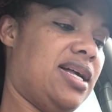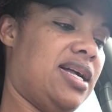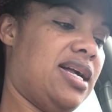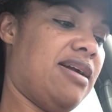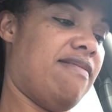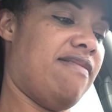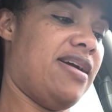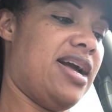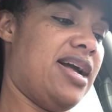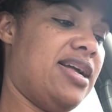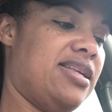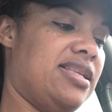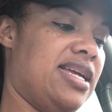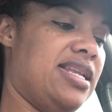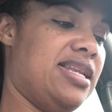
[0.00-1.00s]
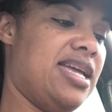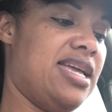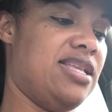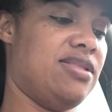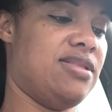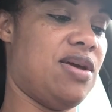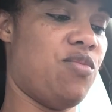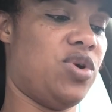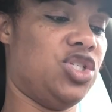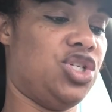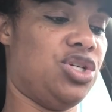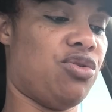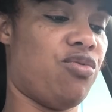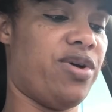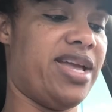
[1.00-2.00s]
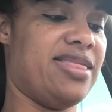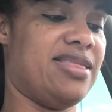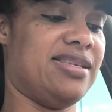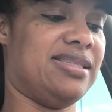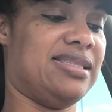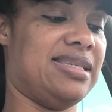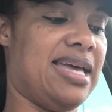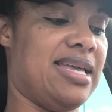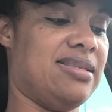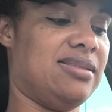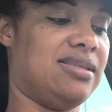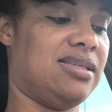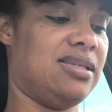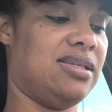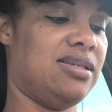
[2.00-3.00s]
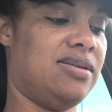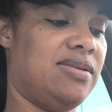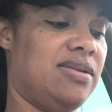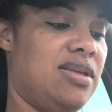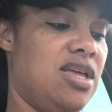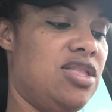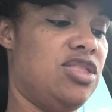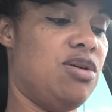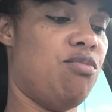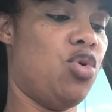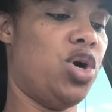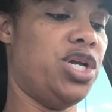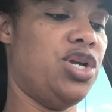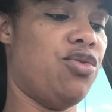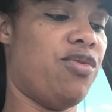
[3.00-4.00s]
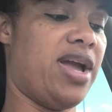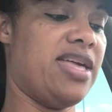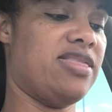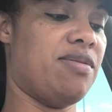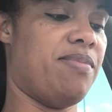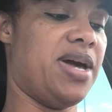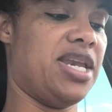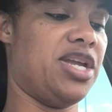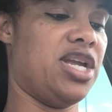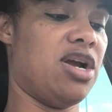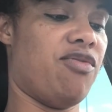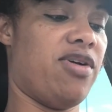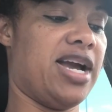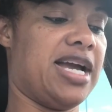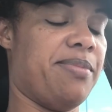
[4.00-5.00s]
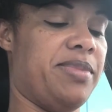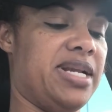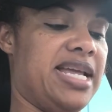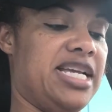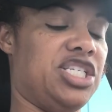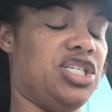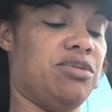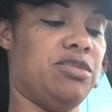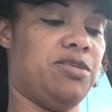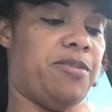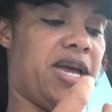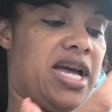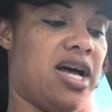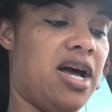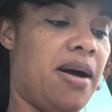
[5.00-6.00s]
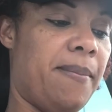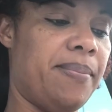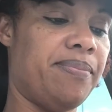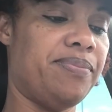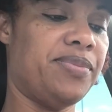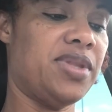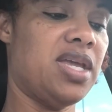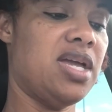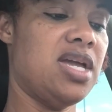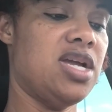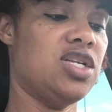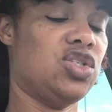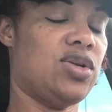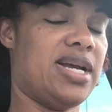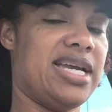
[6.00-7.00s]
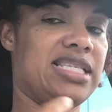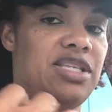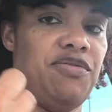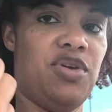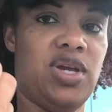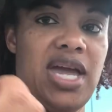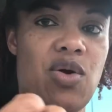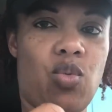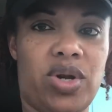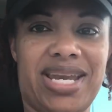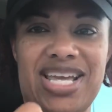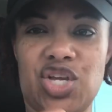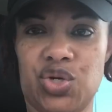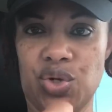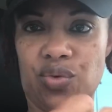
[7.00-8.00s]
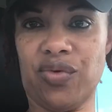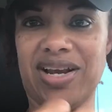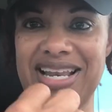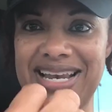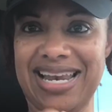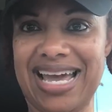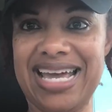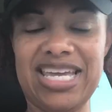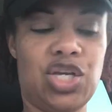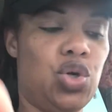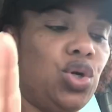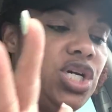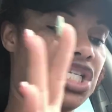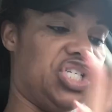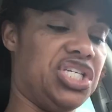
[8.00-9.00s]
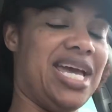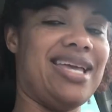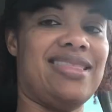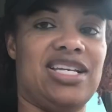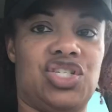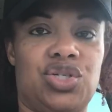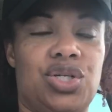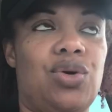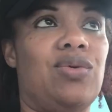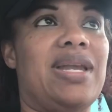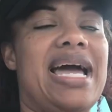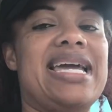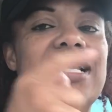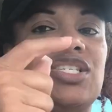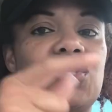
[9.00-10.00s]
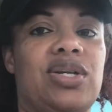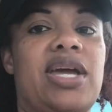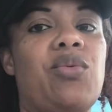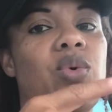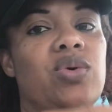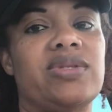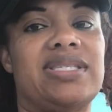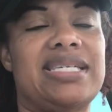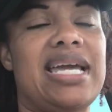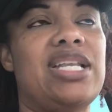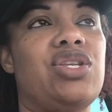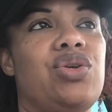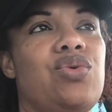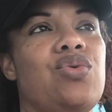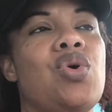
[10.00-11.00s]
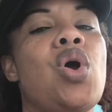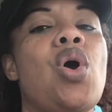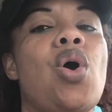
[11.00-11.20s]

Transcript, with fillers: All right, and they, they want you to rate the scent. The more you rate, the better your recommendations become. So I guess if you get one that you don't really like, you could check that you don't like it so they won't send you